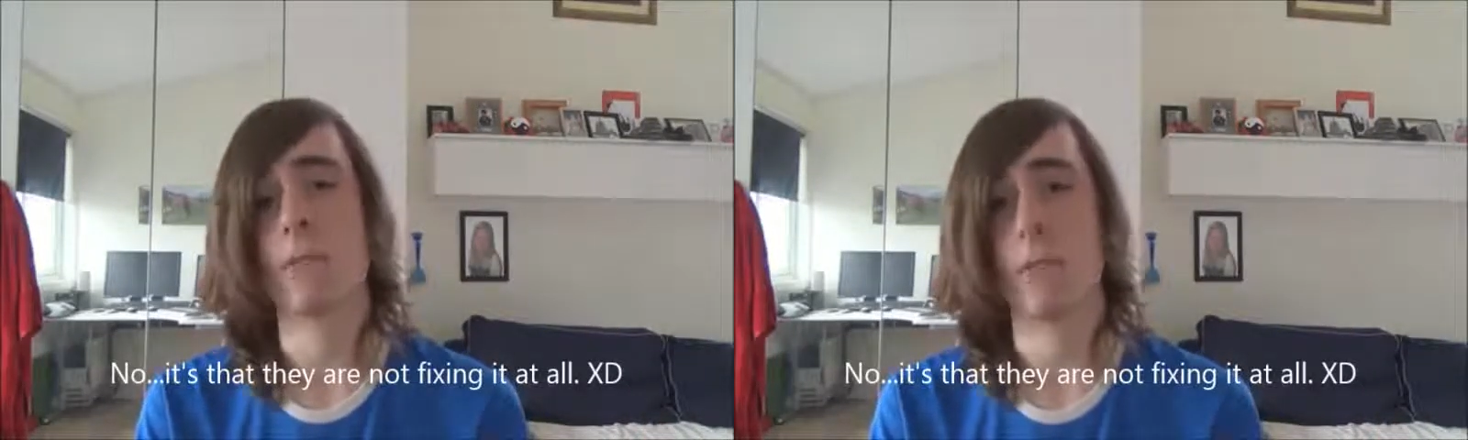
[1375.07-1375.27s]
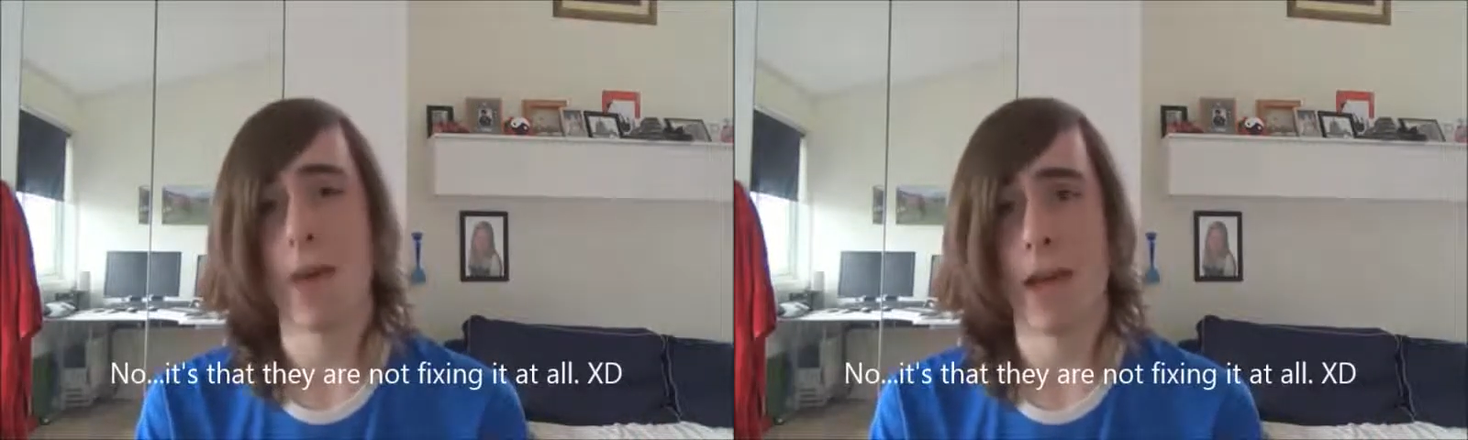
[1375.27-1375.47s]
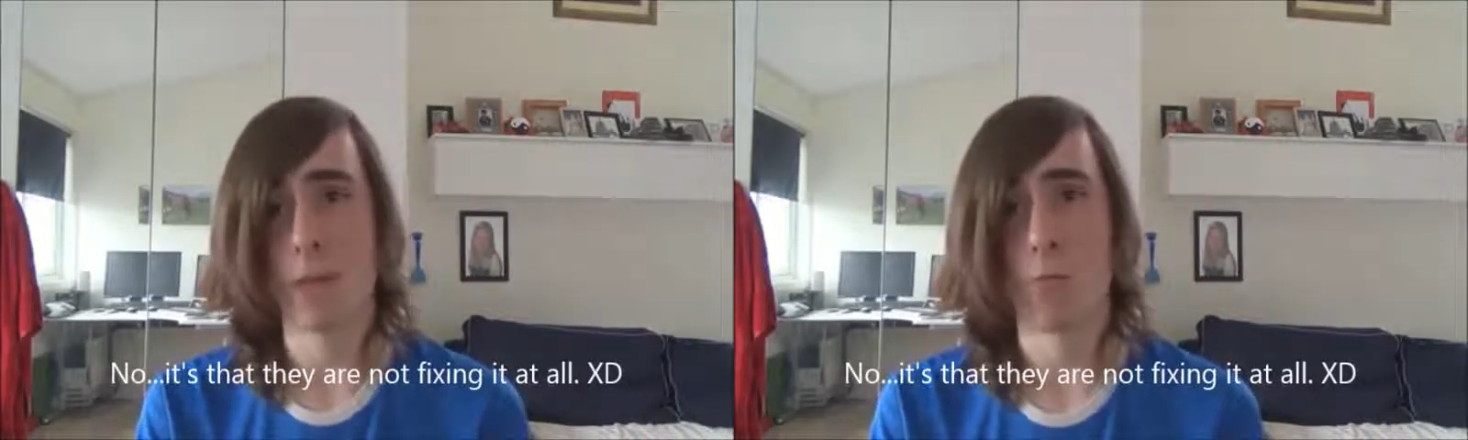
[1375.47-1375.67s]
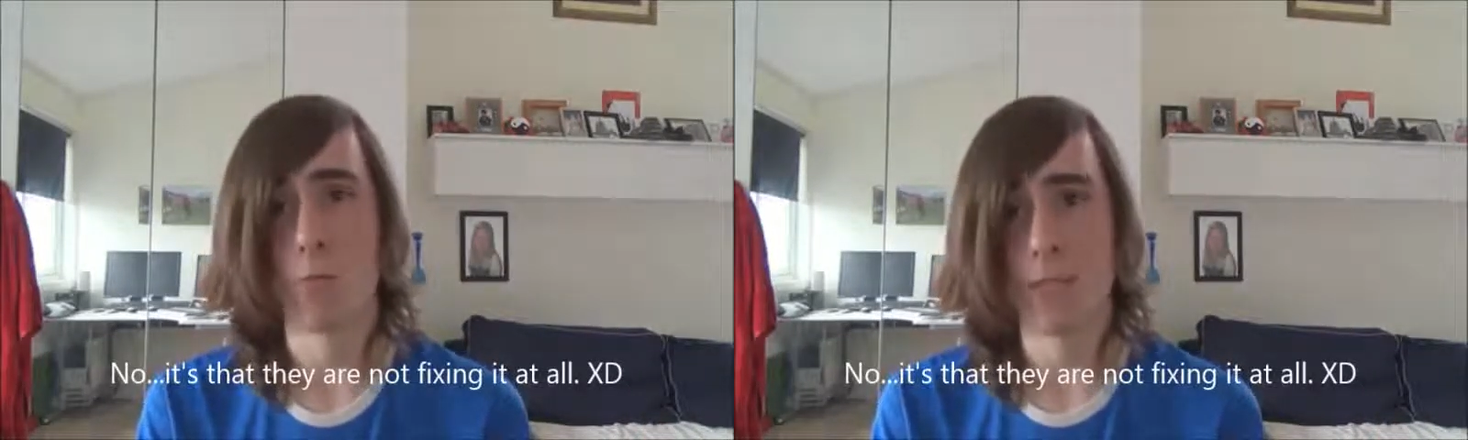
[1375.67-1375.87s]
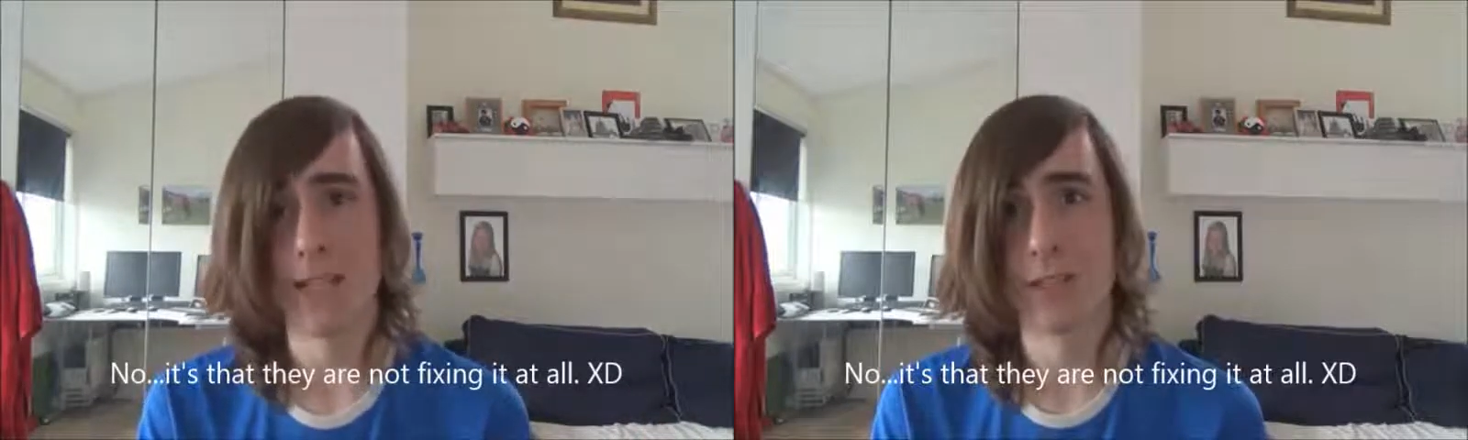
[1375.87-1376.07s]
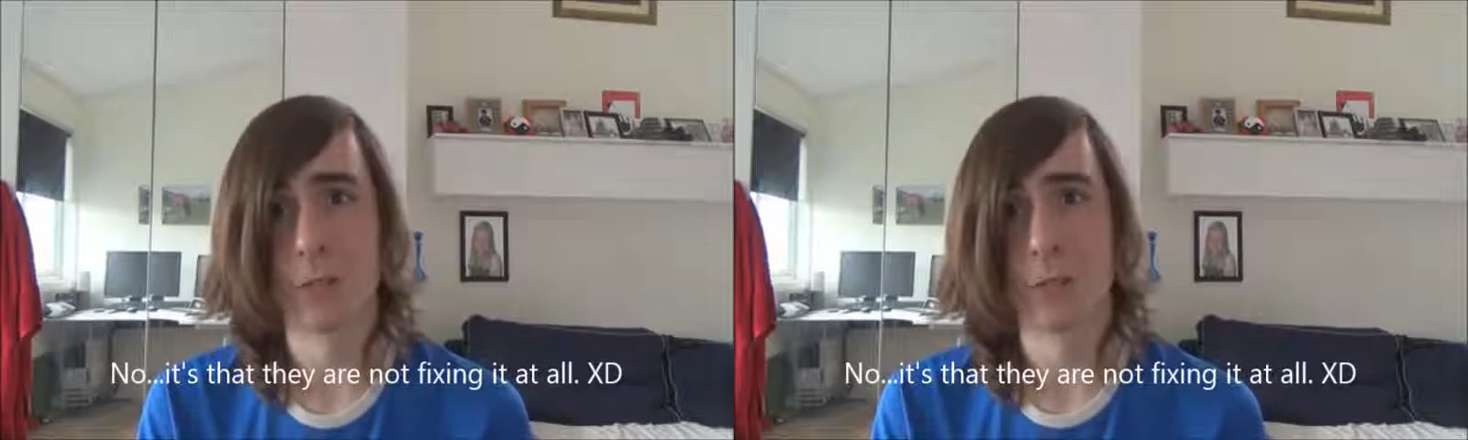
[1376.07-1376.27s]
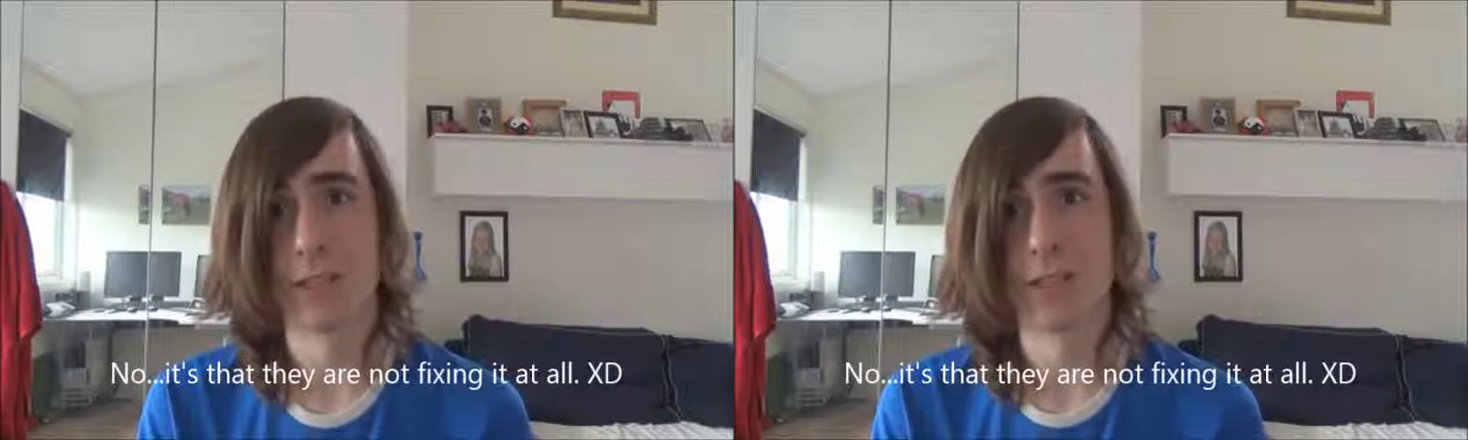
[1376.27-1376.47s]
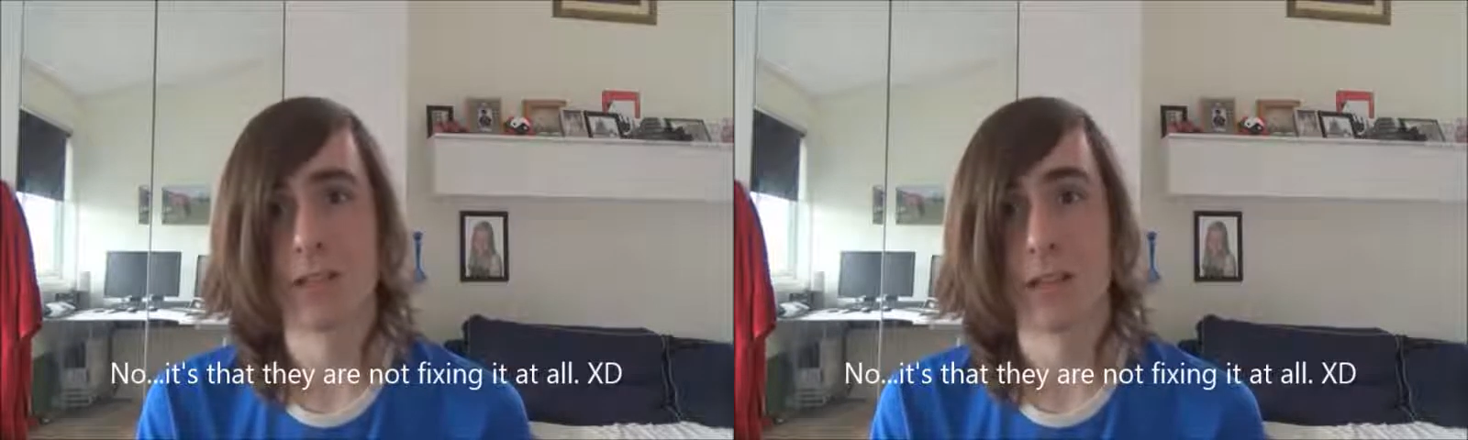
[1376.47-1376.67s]
give them any more
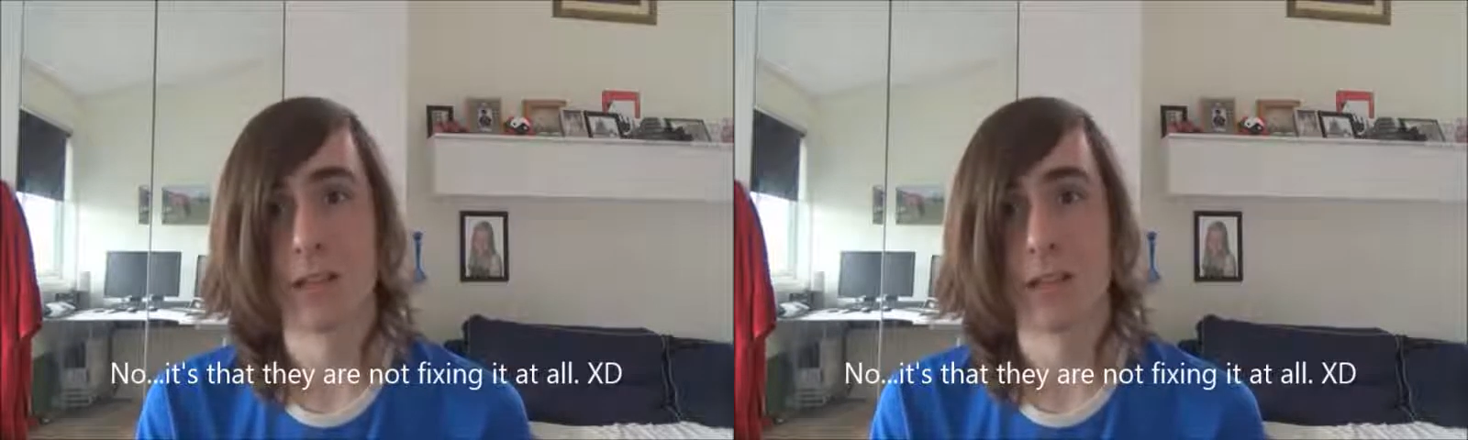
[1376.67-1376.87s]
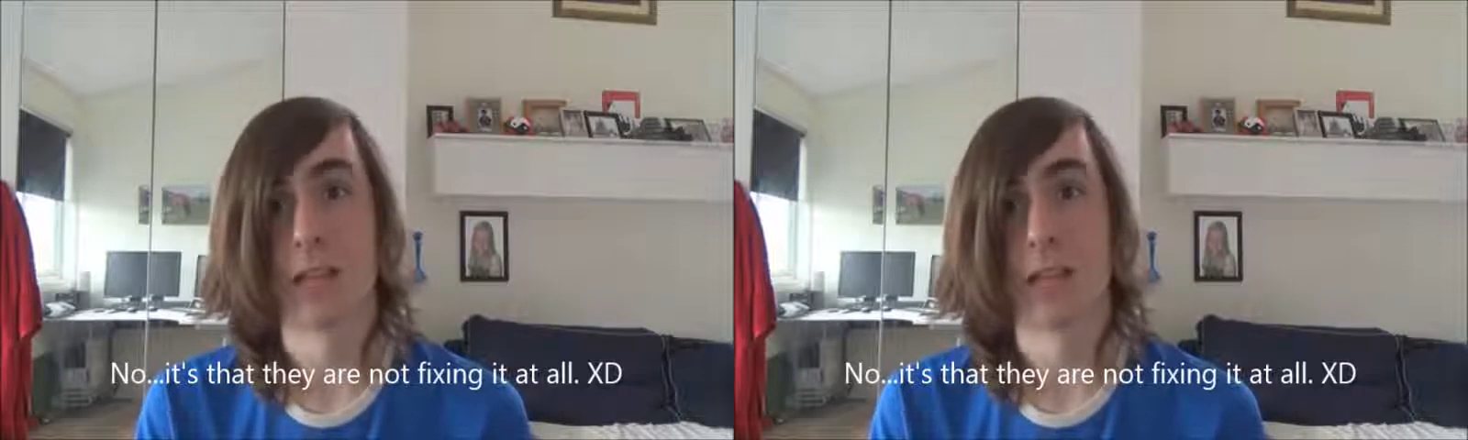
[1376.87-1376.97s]
resources